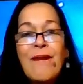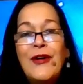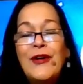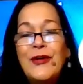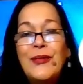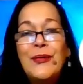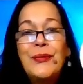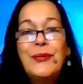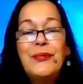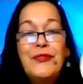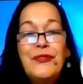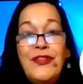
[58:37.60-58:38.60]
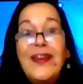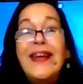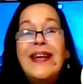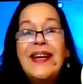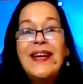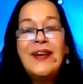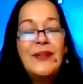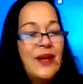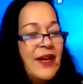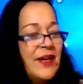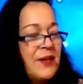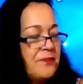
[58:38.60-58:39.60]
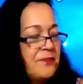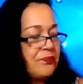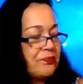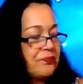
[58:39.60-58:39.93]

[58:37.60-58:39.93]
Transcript: are you feeding, right?